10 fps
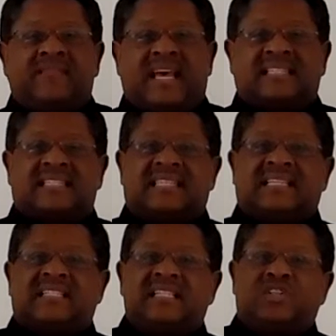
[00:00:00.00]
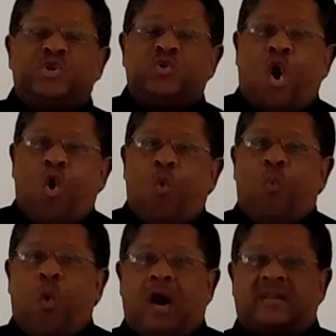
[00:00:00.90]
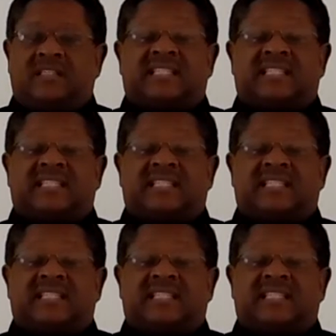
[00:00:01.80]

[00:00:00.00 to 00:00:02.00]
That's sixty-two oh one,